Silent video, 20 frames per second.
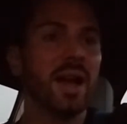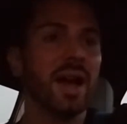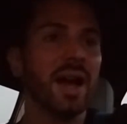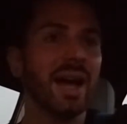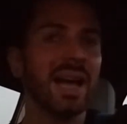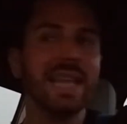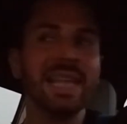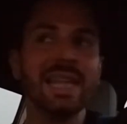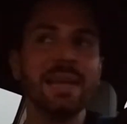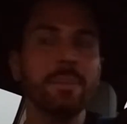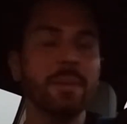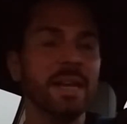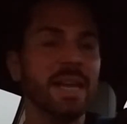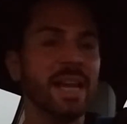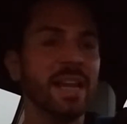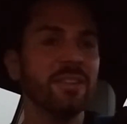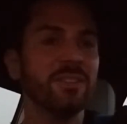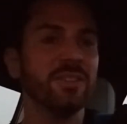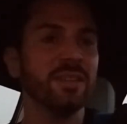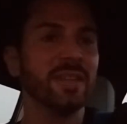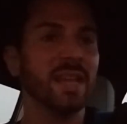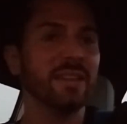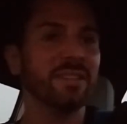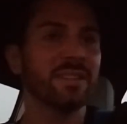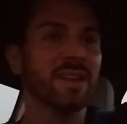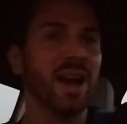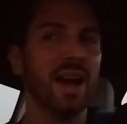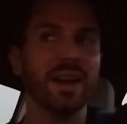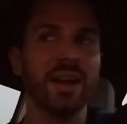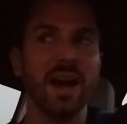elimination that's
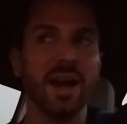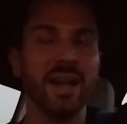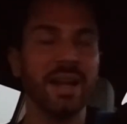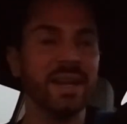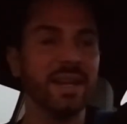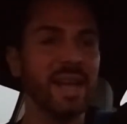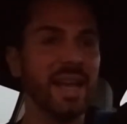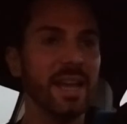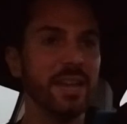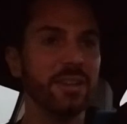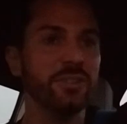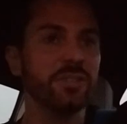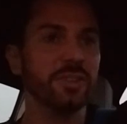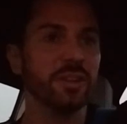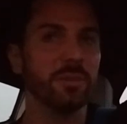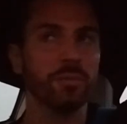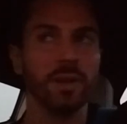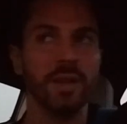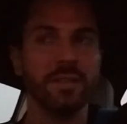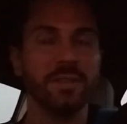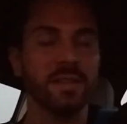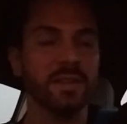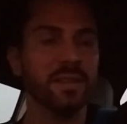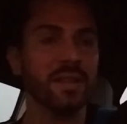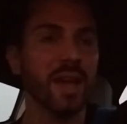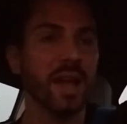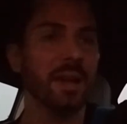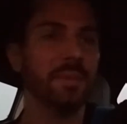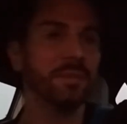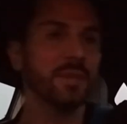gone on in Asia in recent
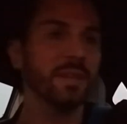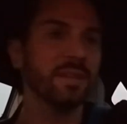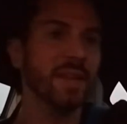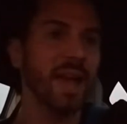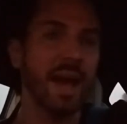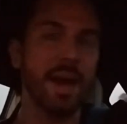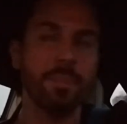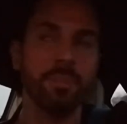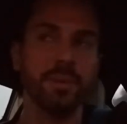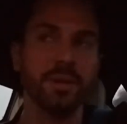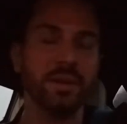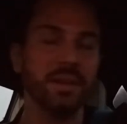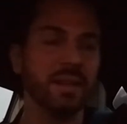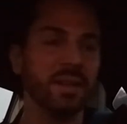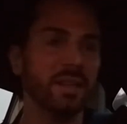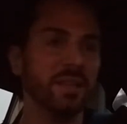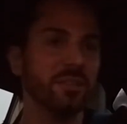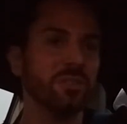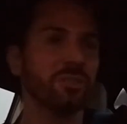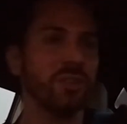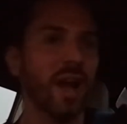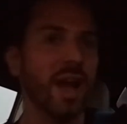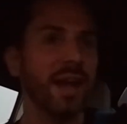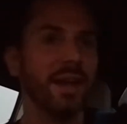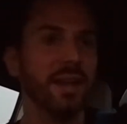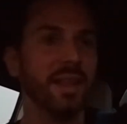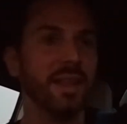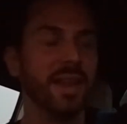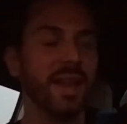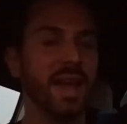times has happened in
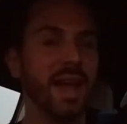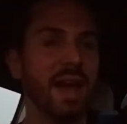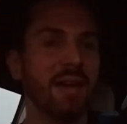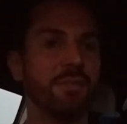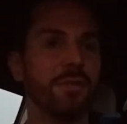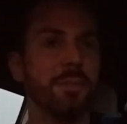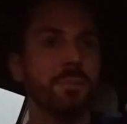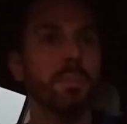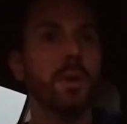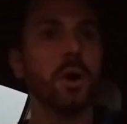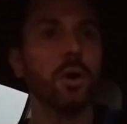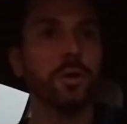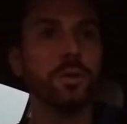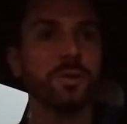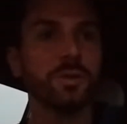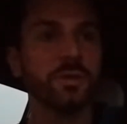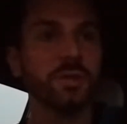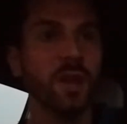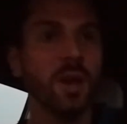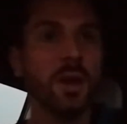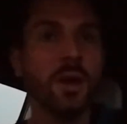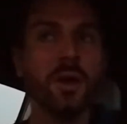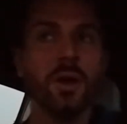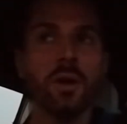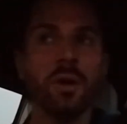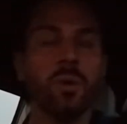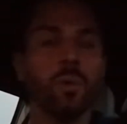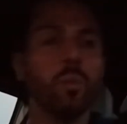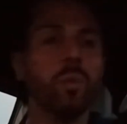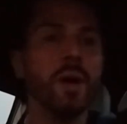China. They have the most
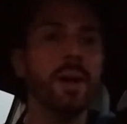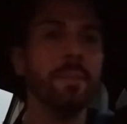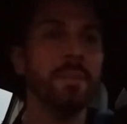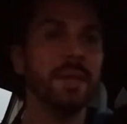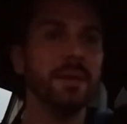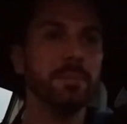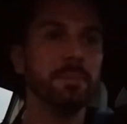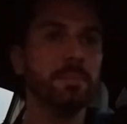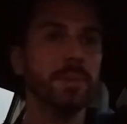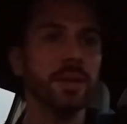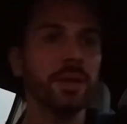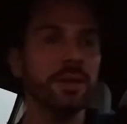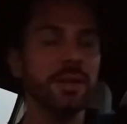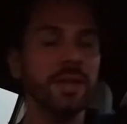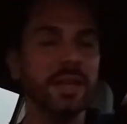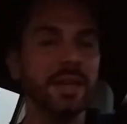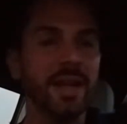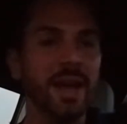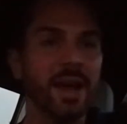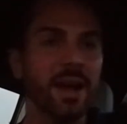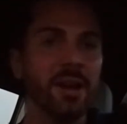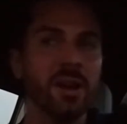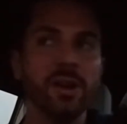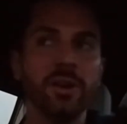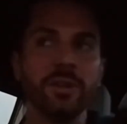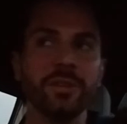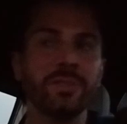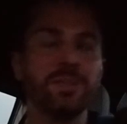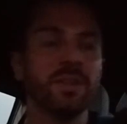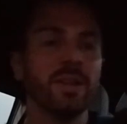women
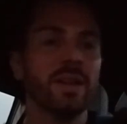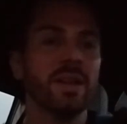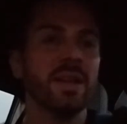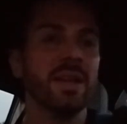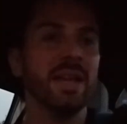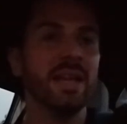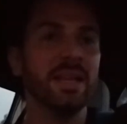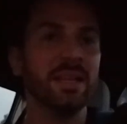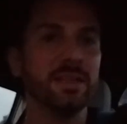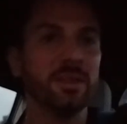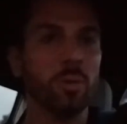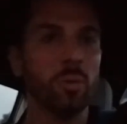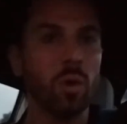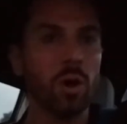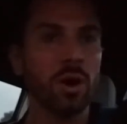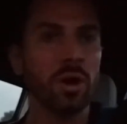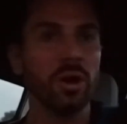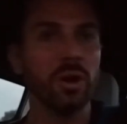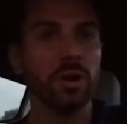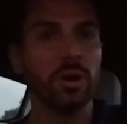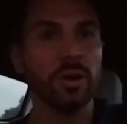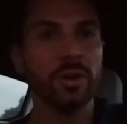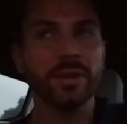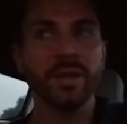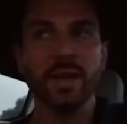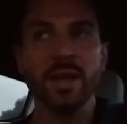billionaires in the world,